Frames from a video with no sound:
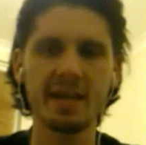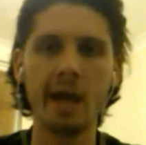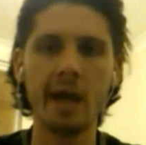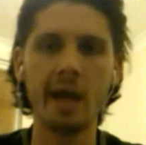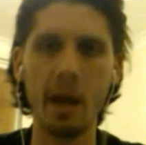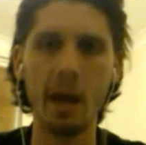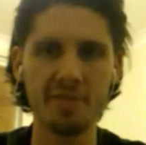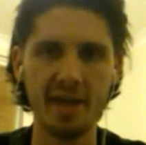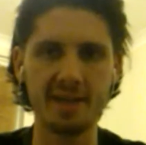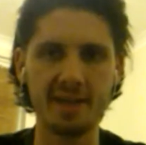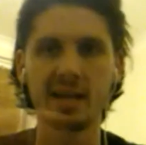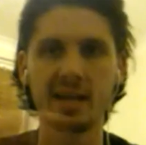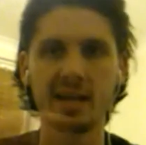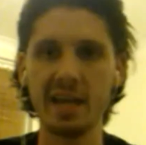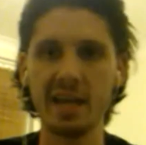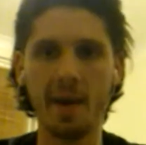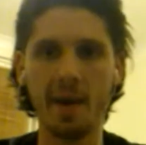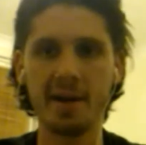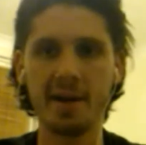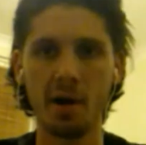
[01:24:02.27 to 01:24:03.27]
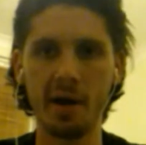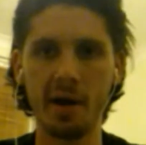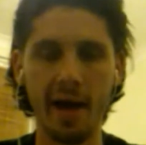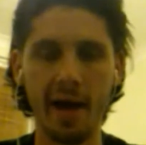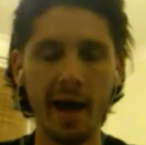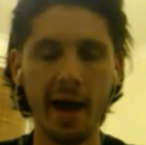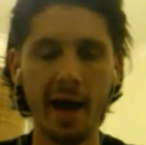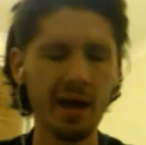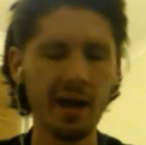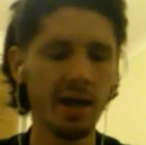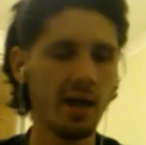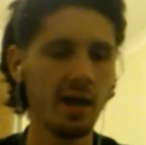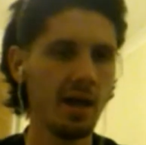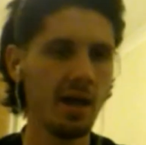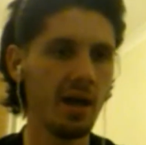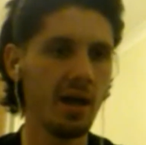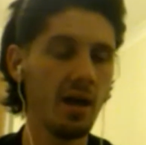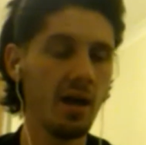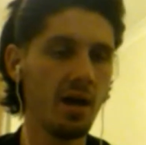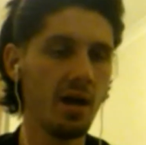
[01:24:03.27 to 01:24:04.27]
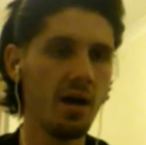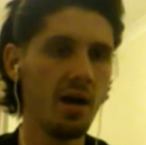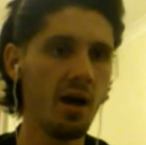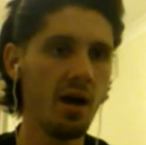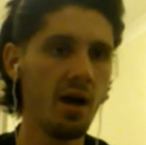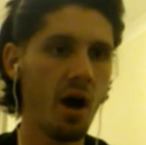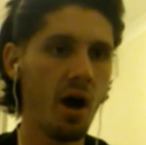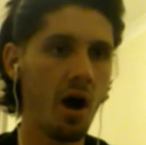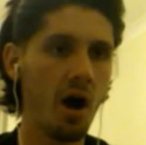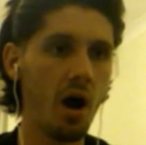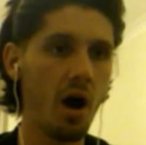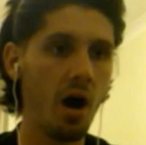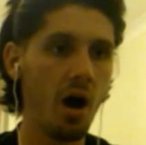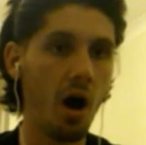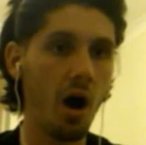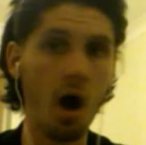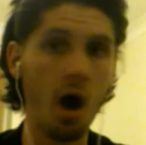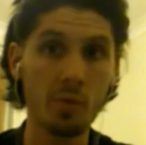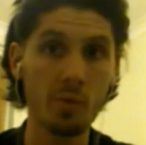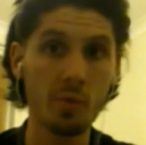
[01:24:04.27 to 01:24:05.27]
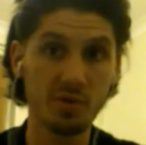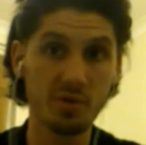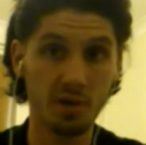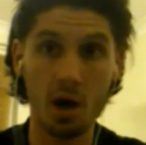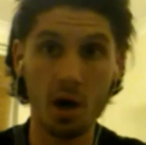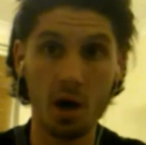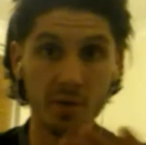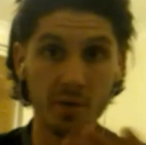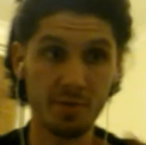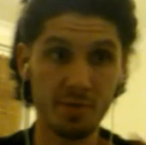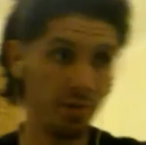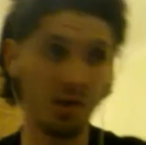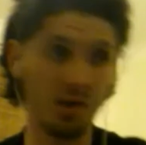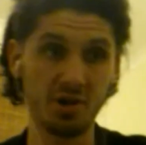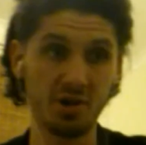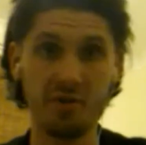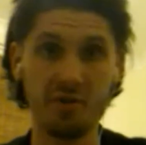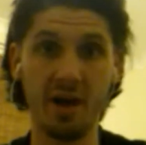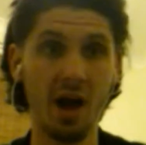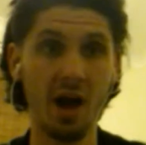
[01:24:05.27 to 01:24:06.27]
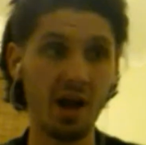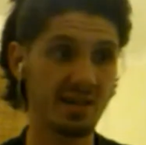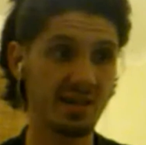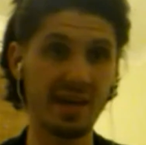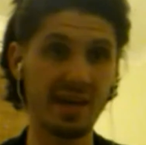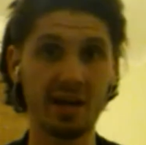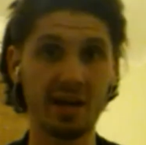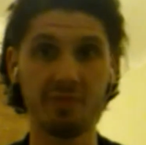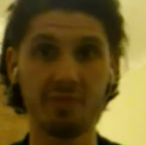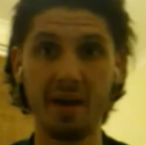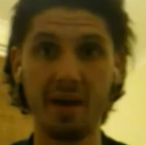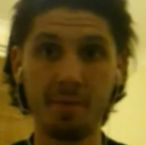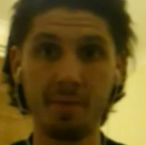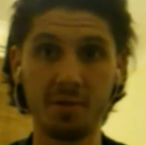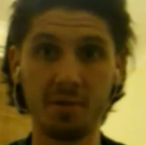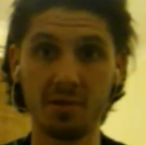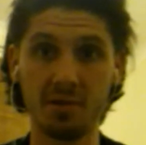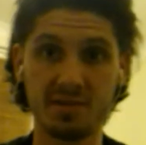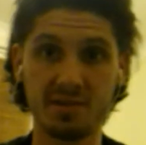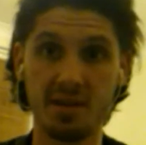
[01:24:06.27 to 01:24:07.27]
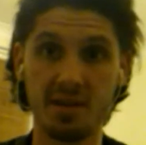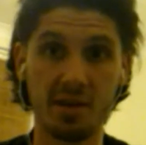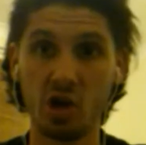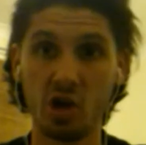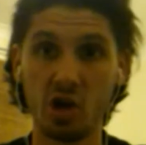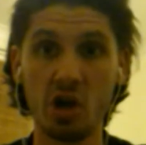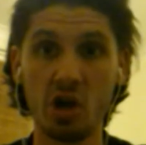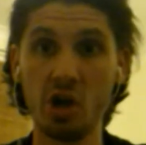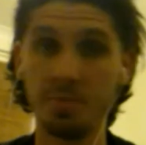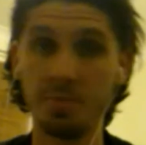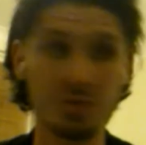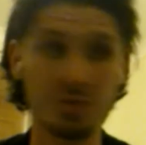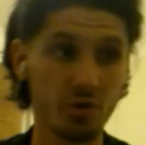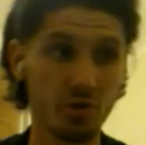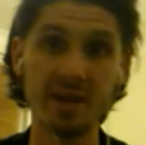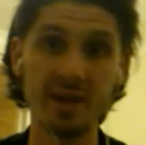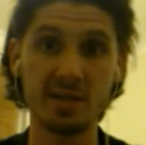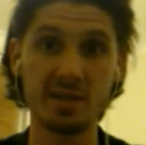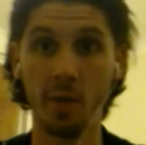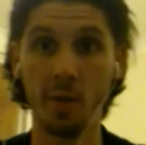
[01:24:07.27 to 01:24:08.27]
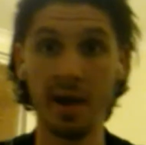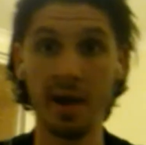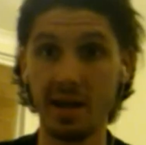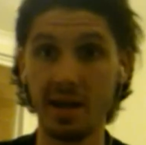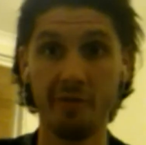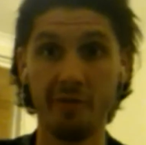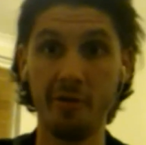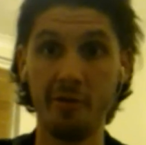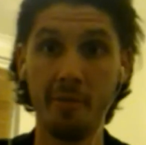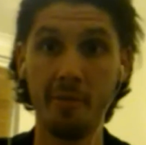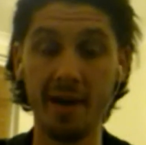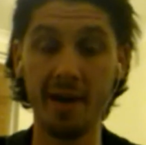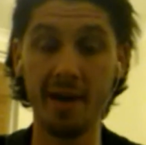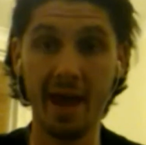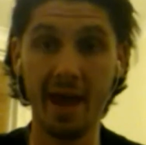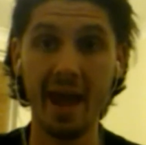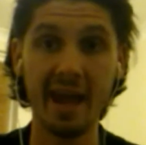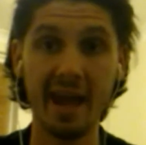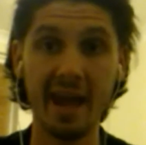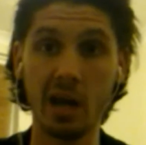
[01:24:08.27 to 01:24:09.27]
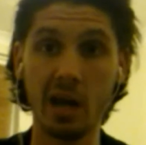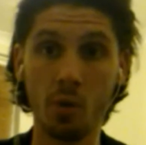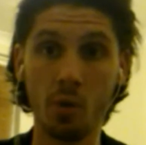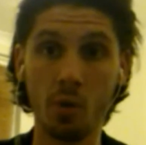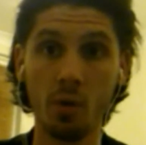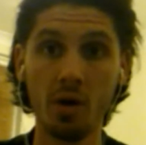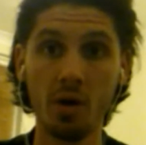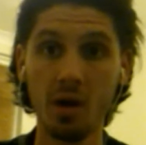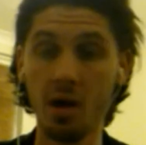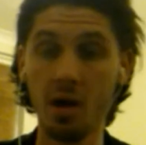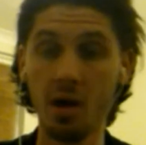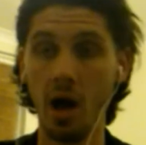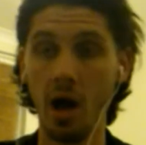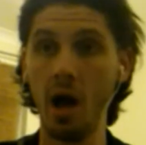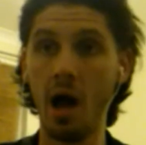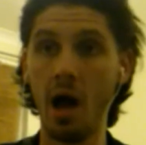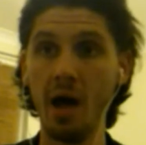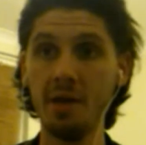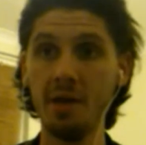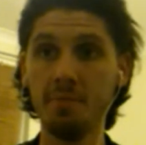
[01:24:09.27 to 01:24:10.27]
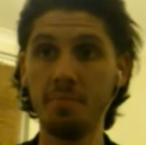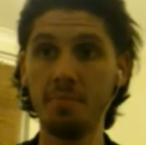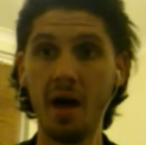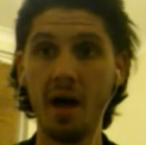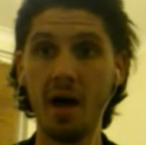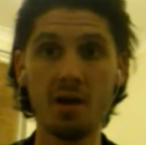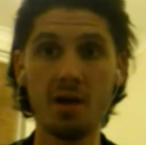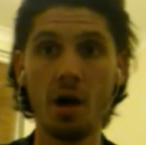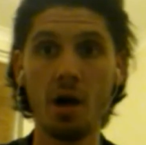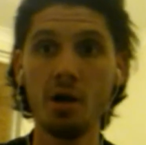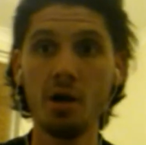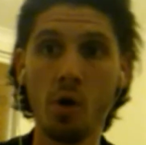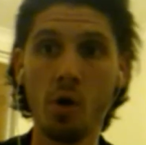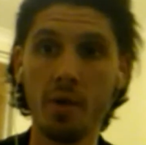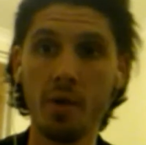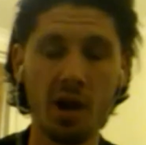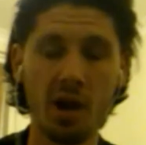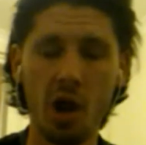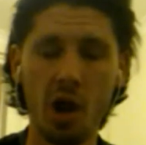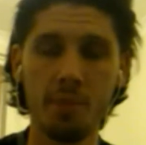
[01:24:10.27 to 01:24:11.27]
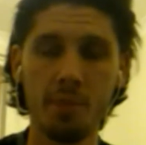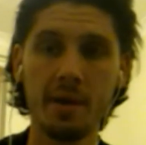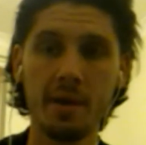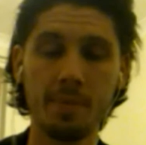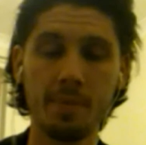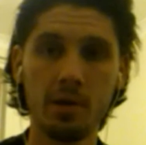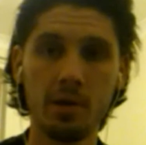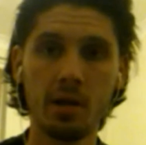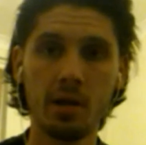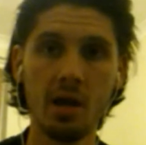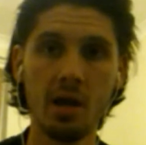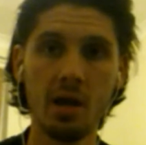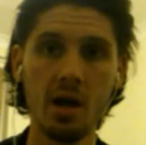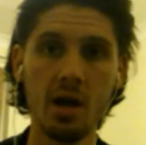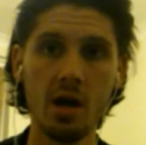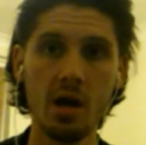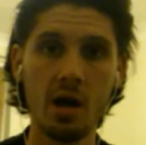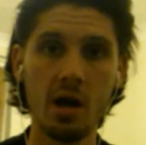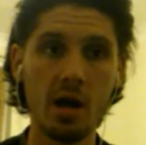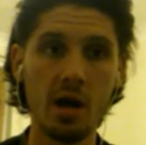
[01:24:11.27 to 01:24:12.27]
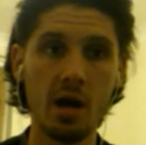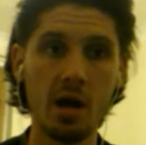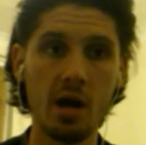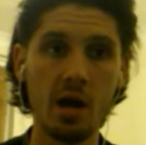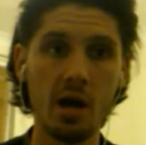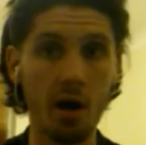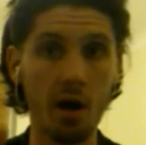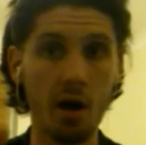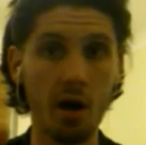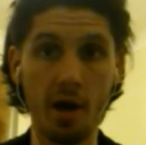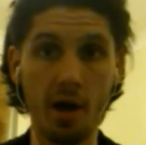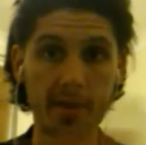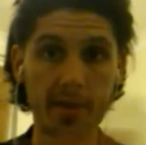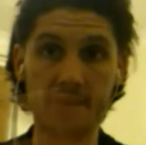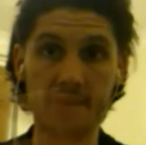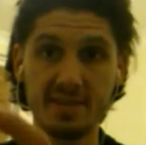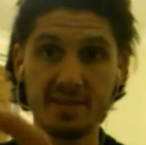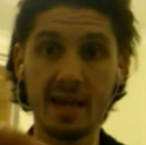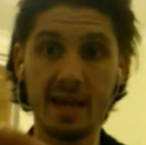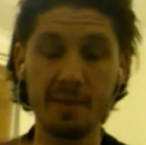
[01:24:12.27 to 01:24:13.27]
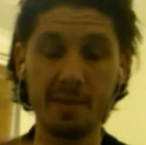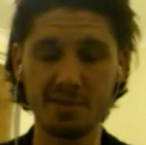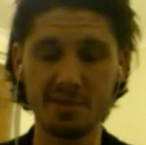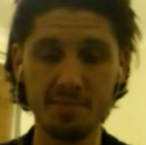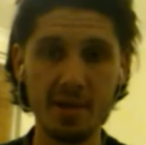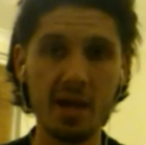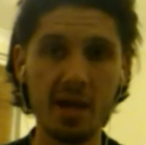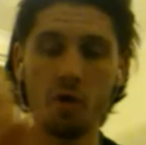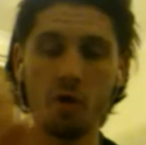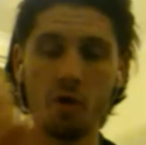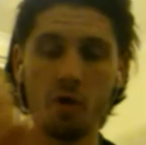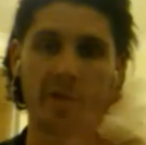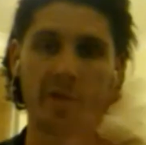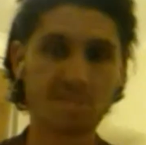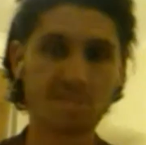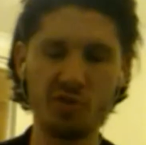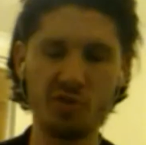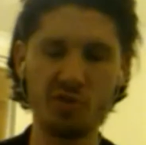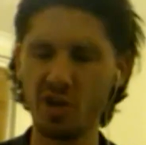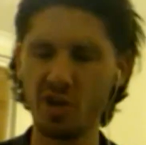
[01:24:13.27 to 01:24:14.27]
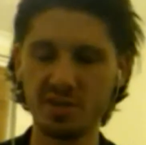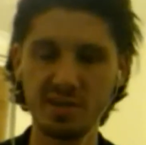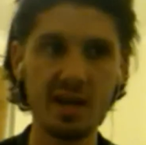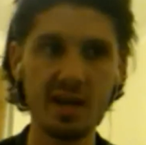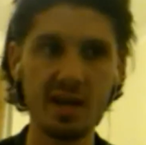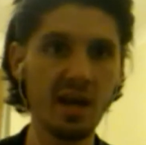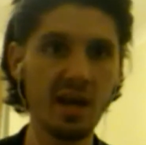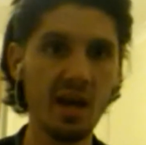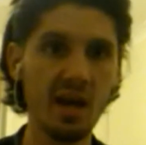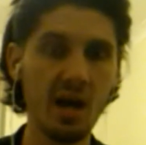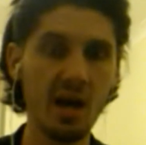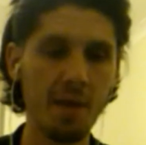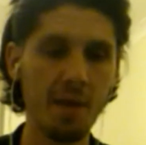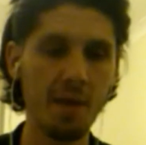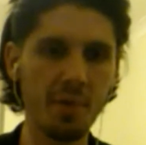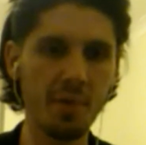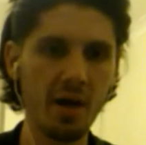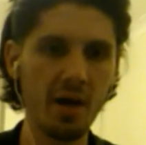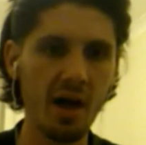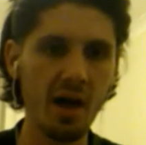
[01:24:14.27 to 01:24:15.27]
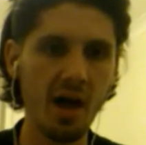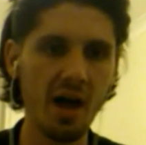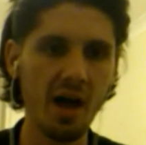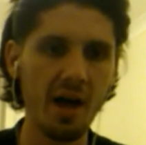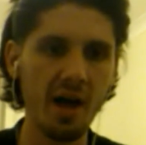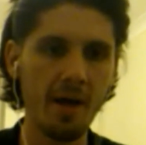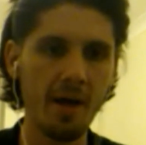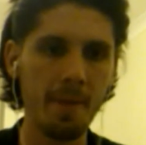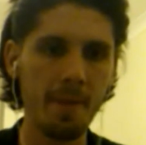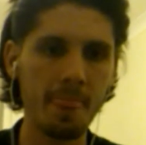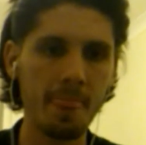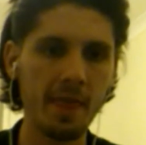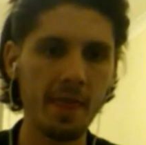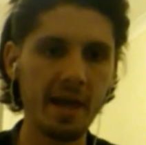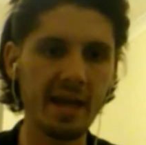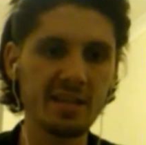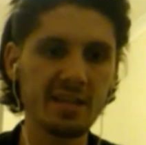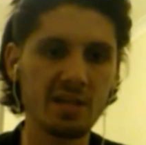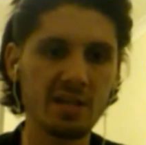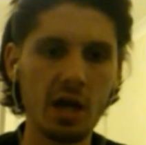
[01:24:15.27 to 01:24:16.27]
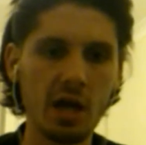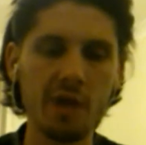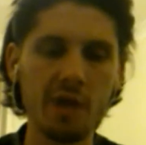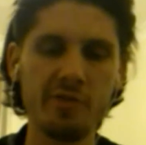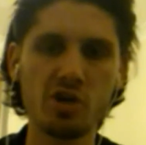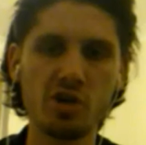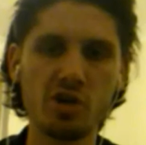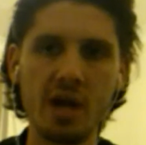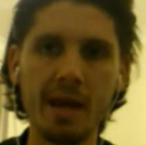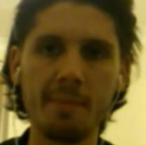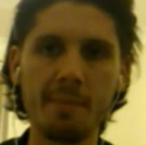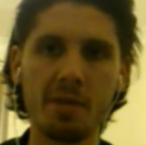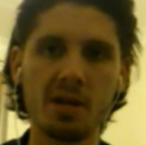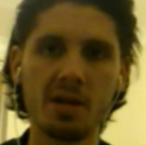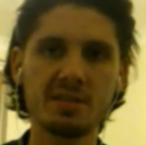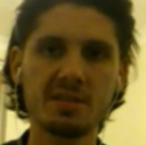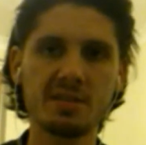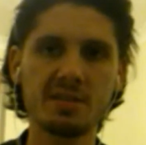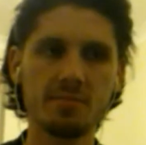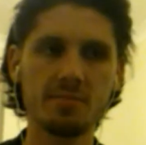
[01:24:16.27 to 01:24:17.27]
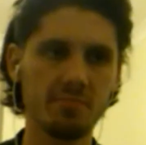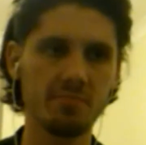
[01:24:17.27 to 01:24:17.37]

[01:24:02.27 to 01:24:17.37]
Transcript: hypothetically you had to buy that. I would I'd kick Fable to the curb straight away if it meant Halo, and I know a lot of people are either the same as me or vice versa, but it's kind of a shame because